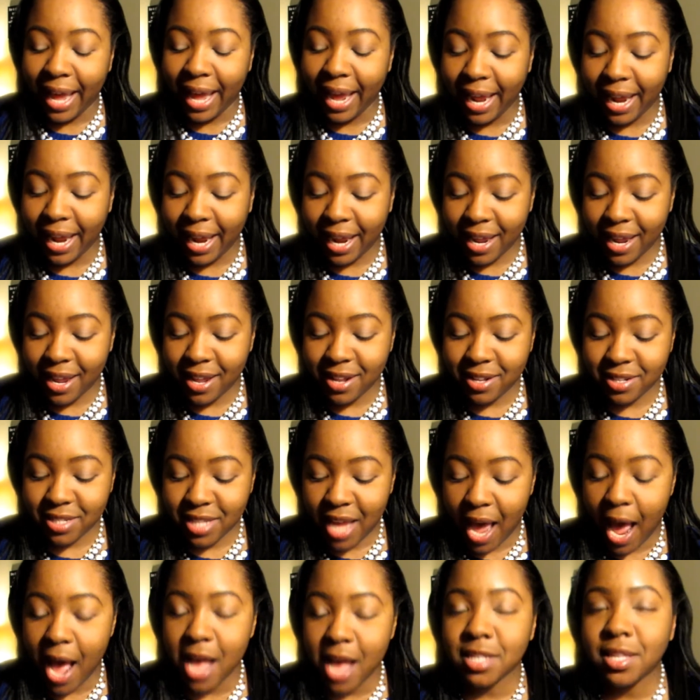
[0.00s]

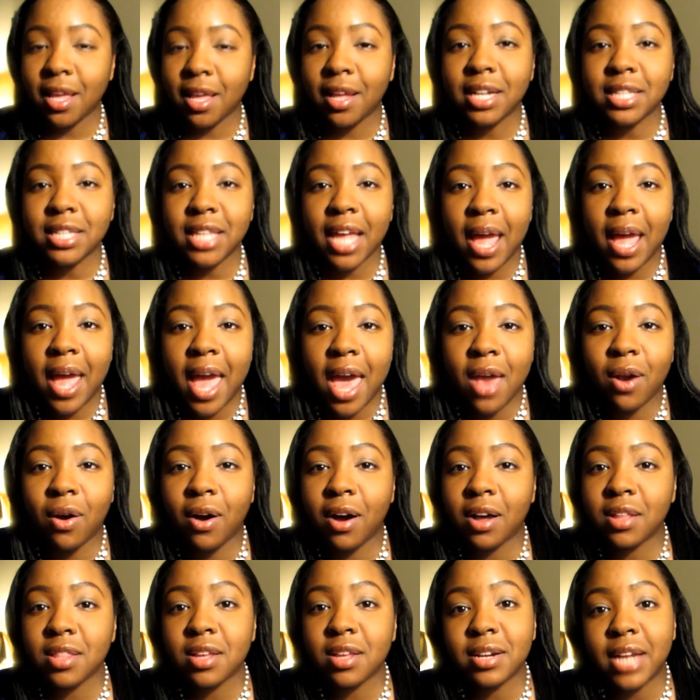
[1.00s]
and I saw that they had
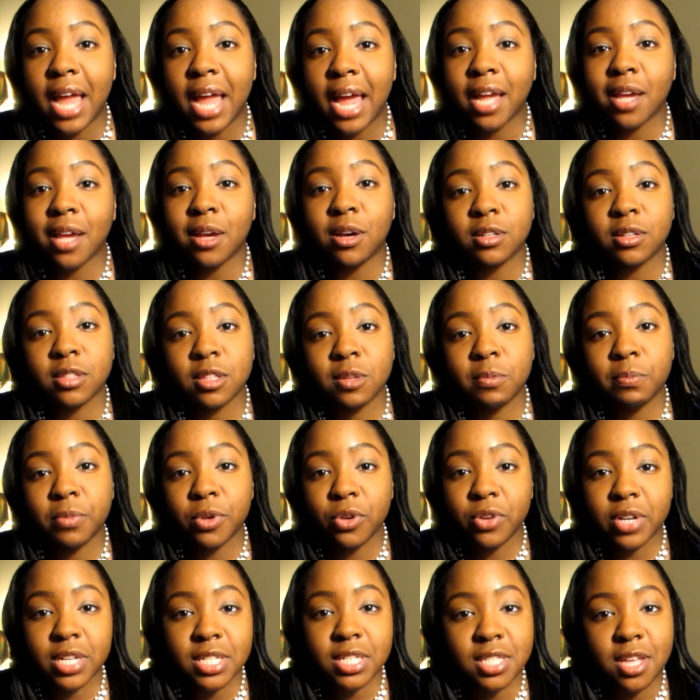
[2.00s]
all their like health and
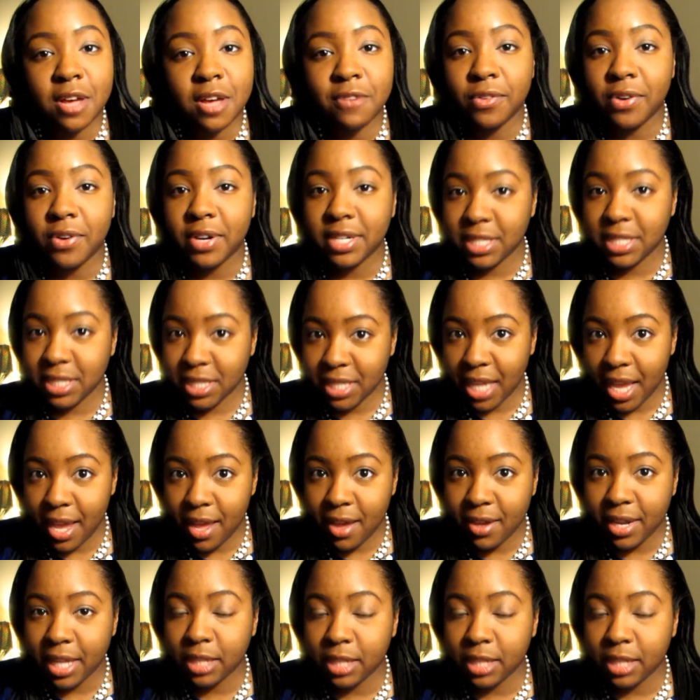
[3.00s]
beauty stuff on sale,